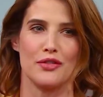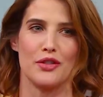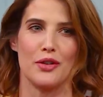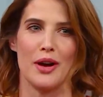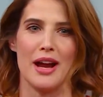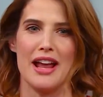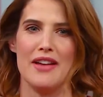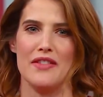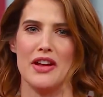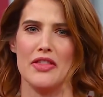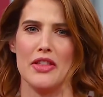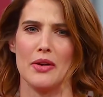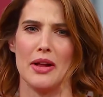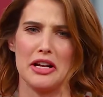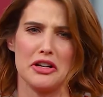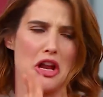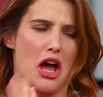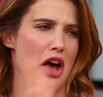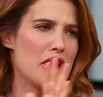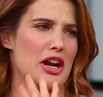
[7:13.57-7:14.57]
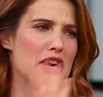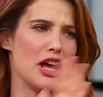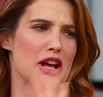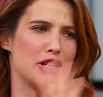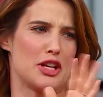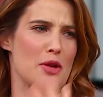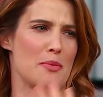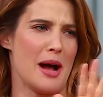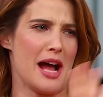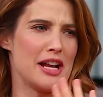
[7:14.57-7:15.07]
of gravy, and they're like, no, no, no,
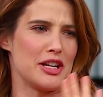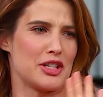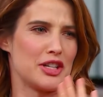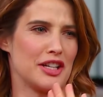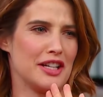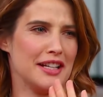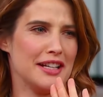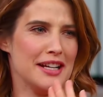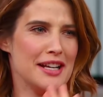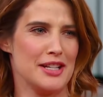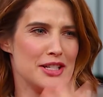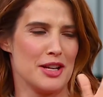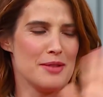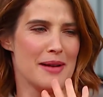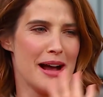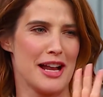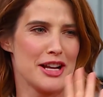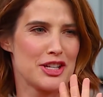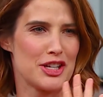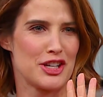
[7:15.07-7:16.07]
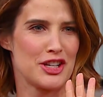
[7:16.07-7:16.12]
too much, oh, too much,